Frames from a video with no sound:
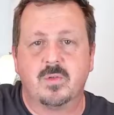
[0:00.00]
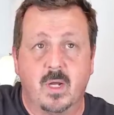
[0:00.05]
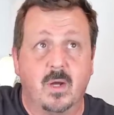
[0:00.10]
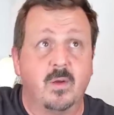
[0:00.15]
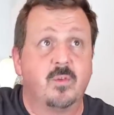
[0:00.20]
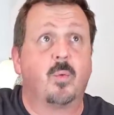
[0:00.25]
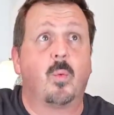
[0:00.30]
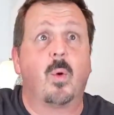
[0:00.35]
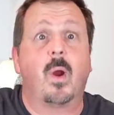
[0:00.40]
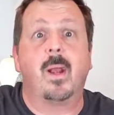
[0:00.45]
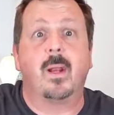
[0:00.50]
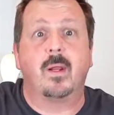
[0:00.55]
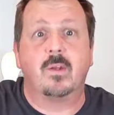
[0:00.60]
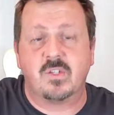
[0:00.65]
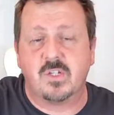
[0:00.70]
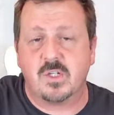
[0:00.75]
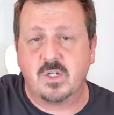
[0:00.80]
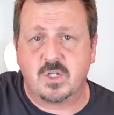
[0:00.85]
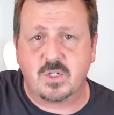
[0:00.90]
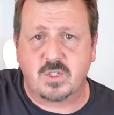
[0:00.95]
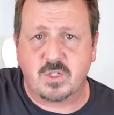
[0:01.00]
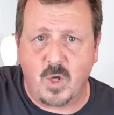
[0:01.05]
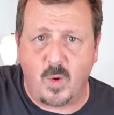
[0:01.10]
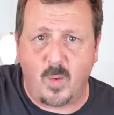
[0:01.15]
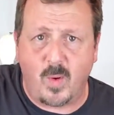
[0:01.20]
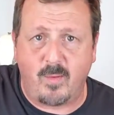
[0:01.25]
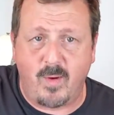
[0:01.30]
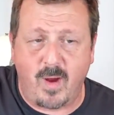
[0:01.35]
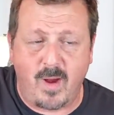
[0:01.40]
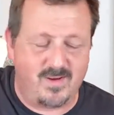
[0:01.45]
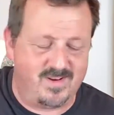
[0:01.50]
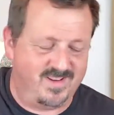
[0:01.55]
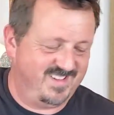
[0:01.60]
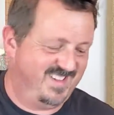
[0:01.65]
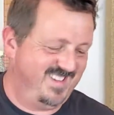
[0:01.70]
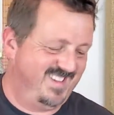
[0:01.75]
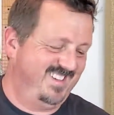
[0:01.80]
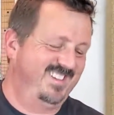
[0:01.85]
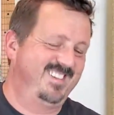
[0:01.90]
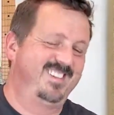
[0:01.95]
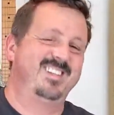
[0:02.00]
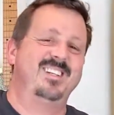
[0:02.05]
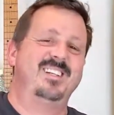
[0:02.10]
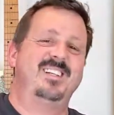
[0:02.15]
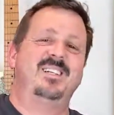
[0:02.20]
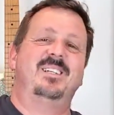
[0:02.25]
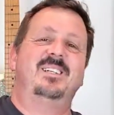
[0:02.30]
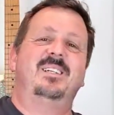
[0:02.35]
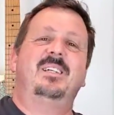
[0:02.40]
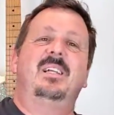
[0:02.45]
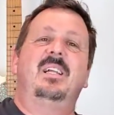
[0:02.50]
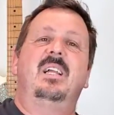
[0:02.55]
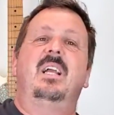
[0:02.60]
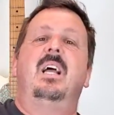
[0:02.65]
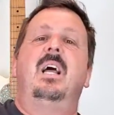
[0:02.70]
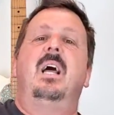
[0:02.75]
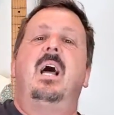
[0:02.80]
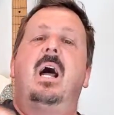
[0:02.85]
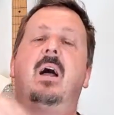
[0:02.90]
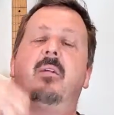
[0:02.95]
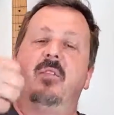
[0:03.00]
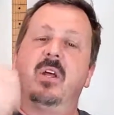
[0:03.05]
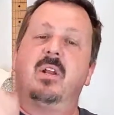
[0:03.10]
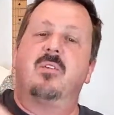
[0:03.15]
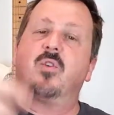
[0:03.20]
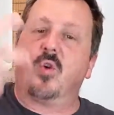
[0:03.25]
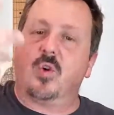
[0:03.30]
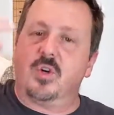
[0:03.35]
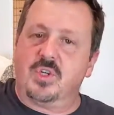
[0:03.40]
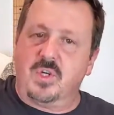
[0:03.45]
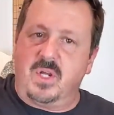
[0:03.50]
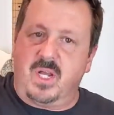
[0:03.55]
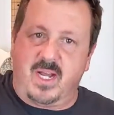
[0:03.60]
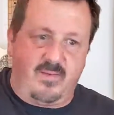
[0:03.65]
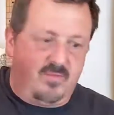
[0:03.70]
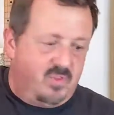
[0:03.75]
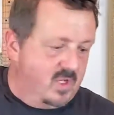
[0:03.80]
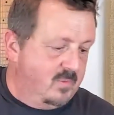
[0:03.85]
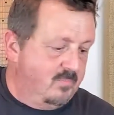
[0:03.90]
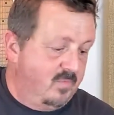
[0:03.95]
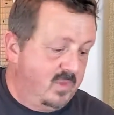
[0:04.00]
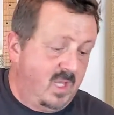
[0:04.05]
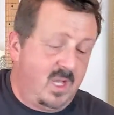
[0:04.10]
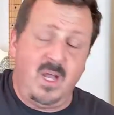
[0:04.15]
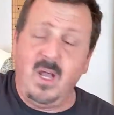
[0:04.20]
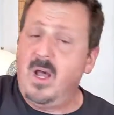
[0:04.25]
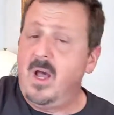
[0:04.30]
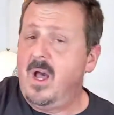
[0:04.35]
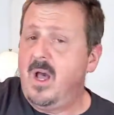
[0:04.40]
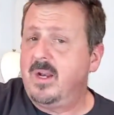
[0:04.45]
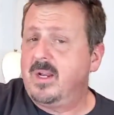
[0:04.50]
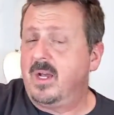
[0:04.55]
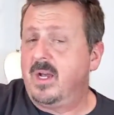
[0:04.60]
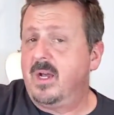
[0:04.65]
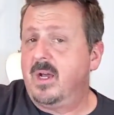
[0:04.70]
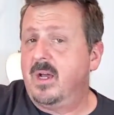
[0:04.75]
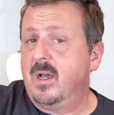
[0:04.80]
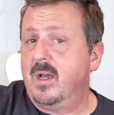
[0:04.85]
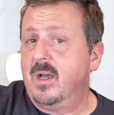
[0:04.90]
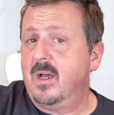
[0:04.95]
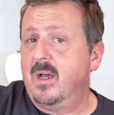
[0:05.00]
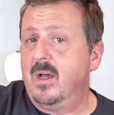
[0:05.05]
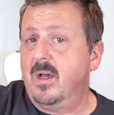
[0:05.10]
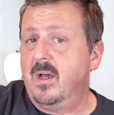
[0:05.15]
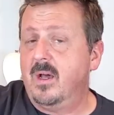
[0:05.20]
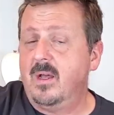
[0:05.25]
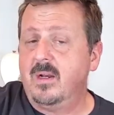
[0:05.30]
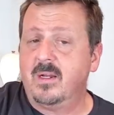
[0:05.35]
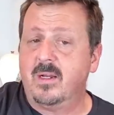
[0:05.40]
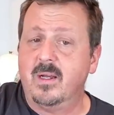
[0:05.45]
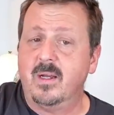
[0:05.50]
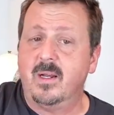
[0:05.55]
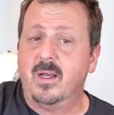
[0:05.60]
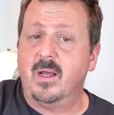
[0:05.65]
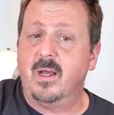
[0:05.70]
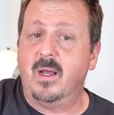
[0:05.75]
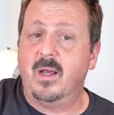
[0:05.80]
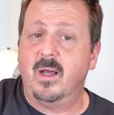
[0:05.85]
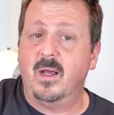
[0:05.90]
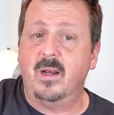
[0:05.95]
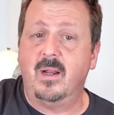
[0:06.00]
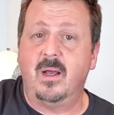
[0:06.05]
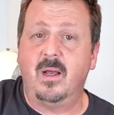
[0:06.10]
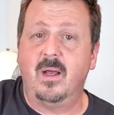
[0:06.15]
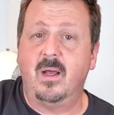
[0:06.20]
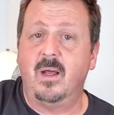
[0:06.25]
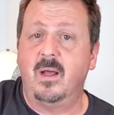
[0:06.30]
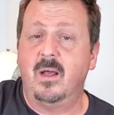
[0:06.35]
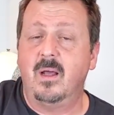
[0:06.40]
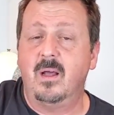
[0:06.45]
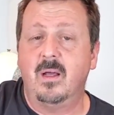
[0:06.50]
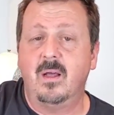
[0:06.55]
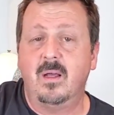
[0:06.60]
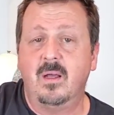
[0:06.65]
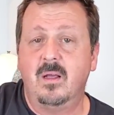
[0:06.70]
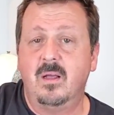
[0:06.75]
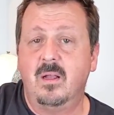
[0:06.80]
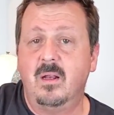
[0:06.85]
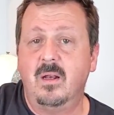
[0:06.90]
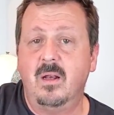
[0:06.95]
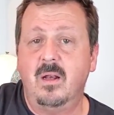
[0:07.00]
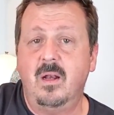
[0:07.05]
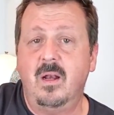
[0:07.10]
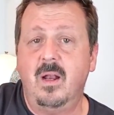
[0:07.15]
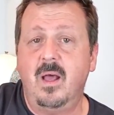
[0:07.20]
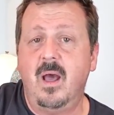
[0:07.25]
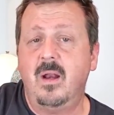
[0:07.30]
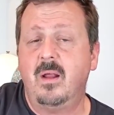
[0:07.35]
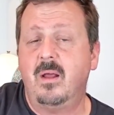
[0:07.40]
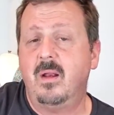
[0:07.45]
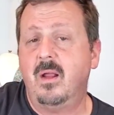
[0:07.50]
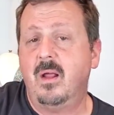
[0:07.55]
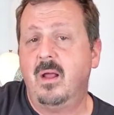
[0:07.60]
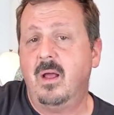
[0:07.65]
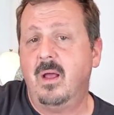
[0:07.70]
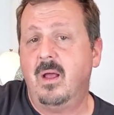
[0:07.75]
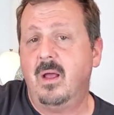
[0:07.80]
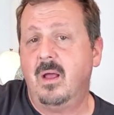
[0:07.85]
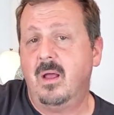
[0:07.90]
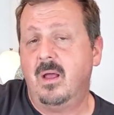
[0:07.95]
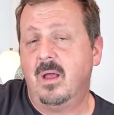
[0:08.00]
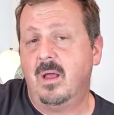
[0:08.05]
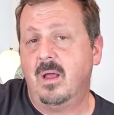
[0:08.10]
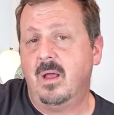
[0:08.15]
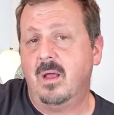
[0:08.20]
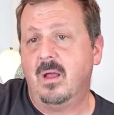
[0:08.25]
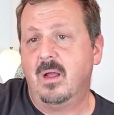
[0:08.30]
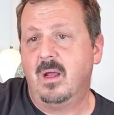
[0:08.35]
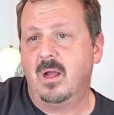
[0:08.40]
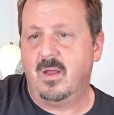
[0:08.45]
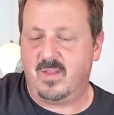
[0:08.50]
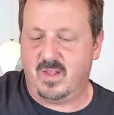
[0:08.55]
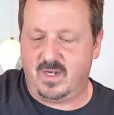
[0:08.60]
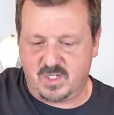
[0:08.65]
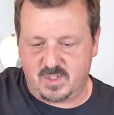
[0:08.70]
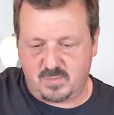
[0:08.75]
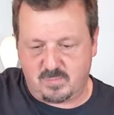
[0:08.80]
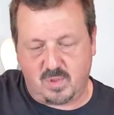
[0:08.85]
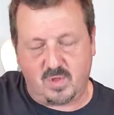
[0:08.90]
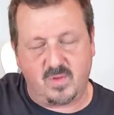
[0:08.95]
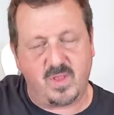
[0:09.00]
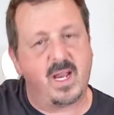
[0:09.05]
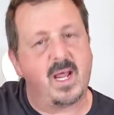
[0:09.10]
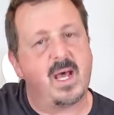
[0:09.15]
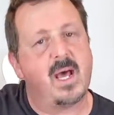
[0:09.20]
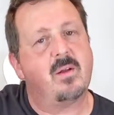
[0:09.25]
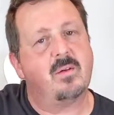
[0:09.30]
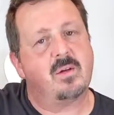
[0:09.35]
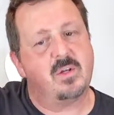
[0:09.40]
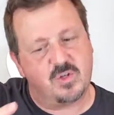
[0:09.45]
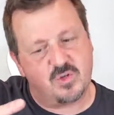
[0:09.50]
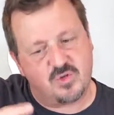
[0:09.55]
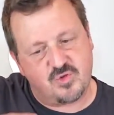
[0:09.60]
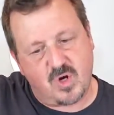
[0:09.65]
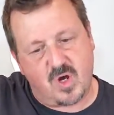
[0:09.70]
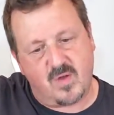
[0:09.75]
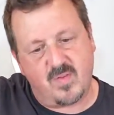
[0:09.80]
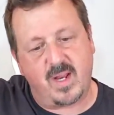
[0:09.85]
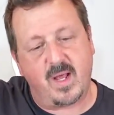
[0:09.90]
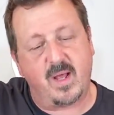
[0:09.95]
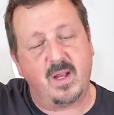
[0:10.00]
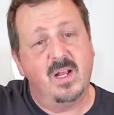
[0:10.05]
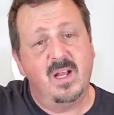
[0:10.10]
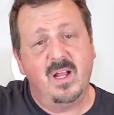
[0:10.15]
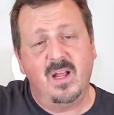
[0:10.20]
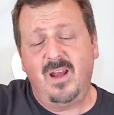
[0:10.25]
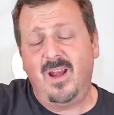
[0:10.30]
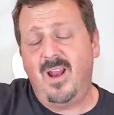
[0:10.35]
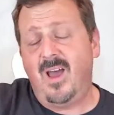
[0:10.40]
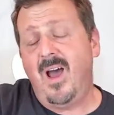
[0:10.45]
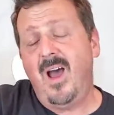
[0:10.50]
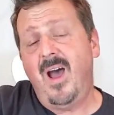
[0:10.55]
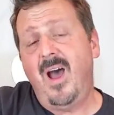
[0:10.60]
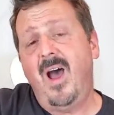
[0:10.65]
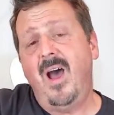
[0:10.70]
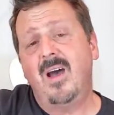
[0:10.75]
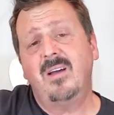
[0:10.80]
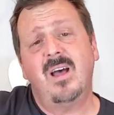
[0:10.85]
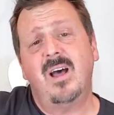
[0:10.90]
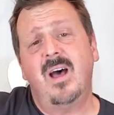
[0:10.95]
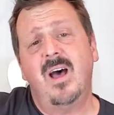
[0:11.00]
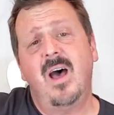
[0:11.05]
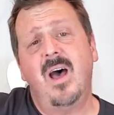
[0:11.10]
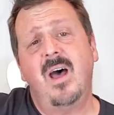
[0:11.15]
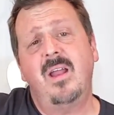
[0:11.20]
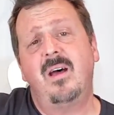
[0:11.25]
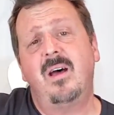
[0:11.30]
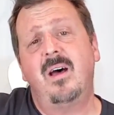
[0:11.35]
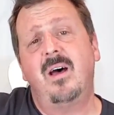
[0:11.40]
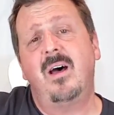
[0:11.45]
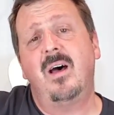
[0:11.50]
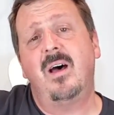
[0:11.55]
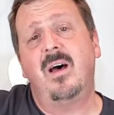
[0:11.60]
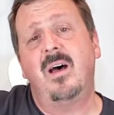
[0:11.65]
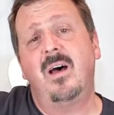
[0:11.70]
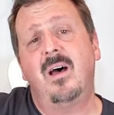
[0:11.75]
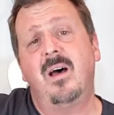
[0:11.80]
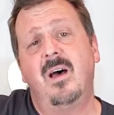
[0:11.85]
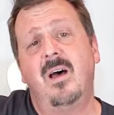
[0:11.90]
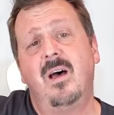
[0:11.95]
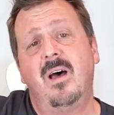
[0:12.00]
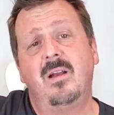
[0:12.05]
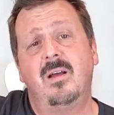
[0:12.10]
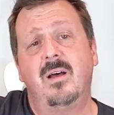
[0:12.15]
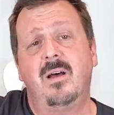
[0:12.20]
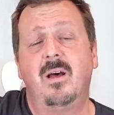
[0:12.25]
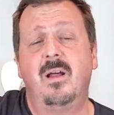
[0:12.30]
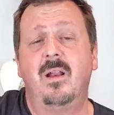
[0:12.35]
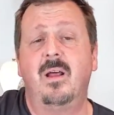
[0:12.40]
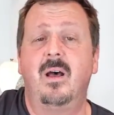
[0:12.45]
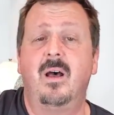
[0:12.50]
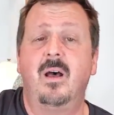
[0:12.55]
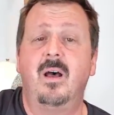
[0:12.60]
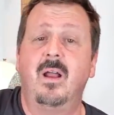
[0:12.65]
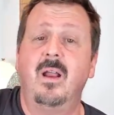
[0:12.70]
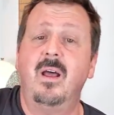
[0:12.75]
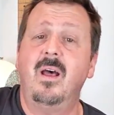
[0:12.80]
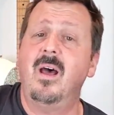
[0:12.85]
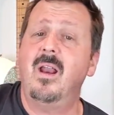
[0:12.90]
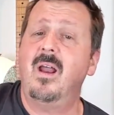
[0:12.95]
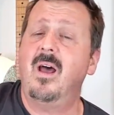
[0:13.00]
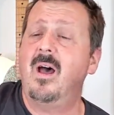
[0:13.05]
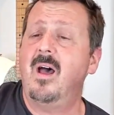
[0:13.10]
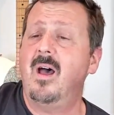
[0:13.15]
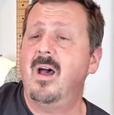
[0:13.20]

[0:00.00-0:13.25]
Now it's raining instead of just snowing, right? And then of course you have the la da da da da la da da, and I just pull that out. You just draw that out. La da da da da da,